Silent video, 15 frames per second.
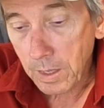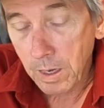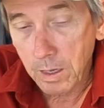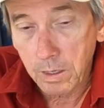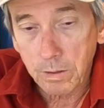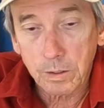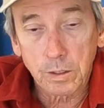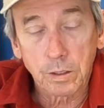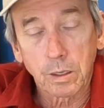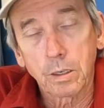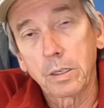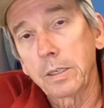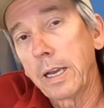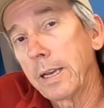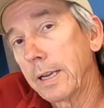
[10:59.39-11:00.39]
To
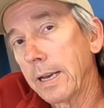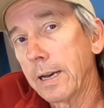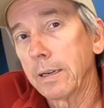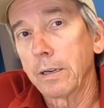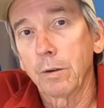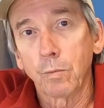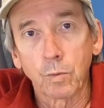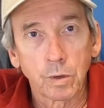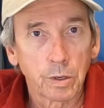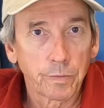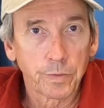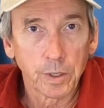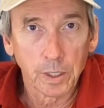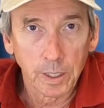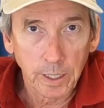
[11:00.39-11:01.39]
take out at one
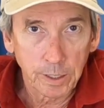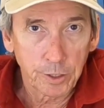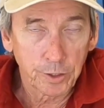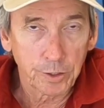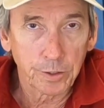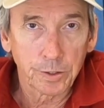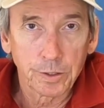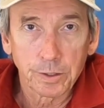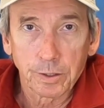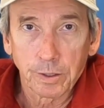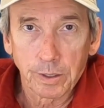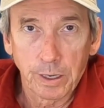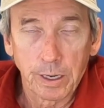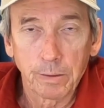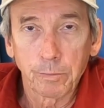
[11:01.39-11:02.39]
of the Ledges
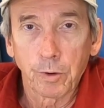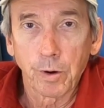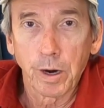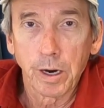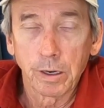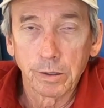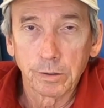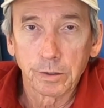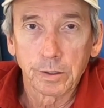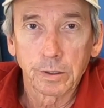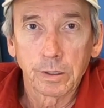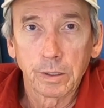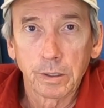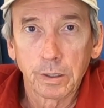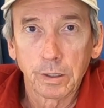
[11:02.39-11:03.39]
campgrounds
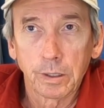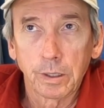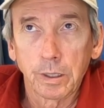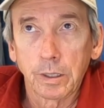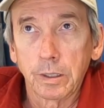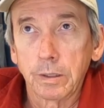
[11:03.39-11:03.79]
and